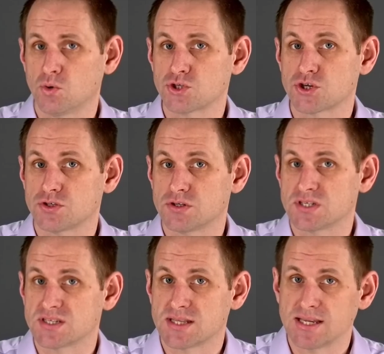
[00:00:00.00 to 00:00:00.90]
also
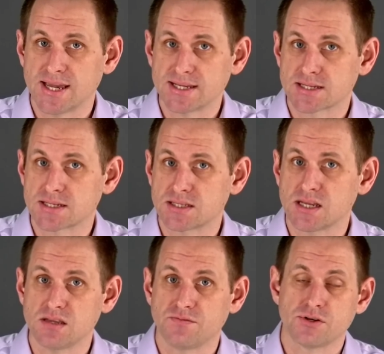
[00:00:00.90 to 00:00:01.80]
uses the
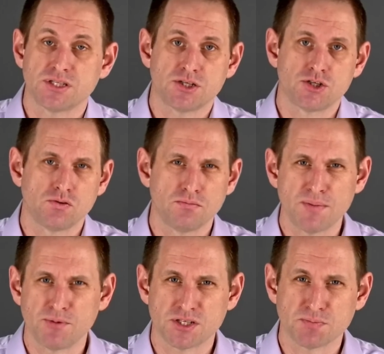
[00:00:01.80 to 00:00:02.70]
SSD for additional
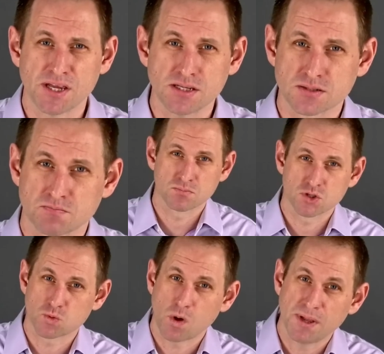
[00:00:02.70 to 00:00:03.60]
memory space,
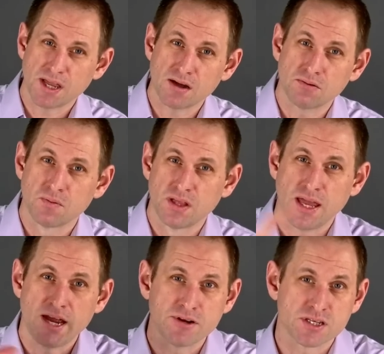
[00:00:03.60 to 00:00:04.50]
swapping out
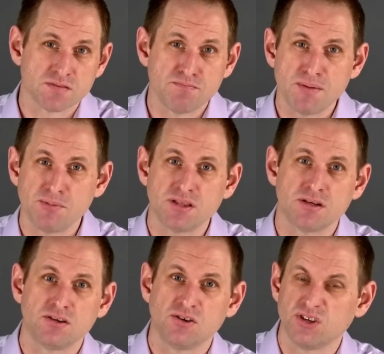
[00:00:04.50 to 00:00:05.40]
areas of memory
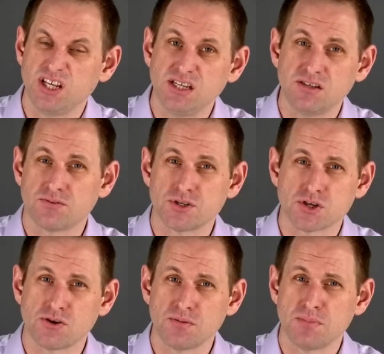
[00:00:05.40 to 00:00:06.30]
that are not needed for a
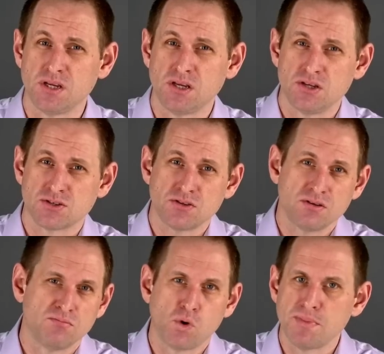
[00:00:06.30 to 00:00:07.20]
time so
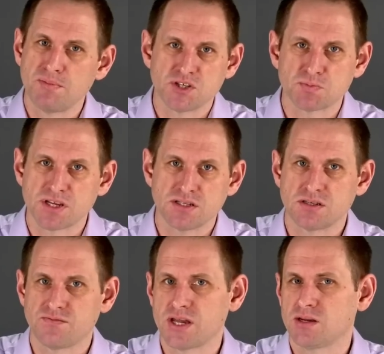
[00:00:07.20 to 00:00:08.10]
that more memory space
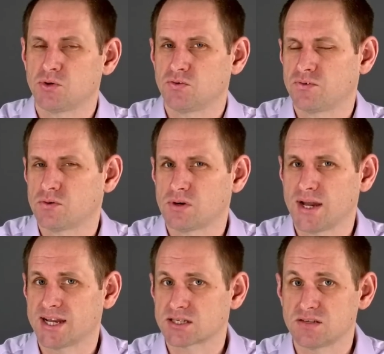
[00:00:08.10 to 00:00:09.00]
is available for
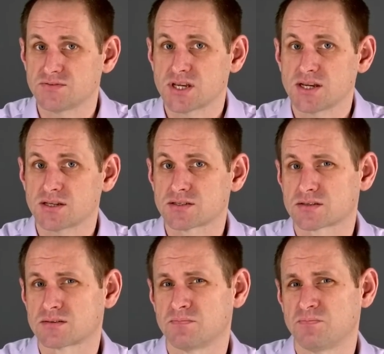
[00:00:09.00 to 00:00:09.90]
active
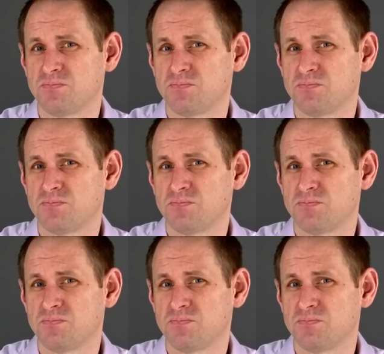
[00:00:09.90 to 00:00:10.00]
tasks.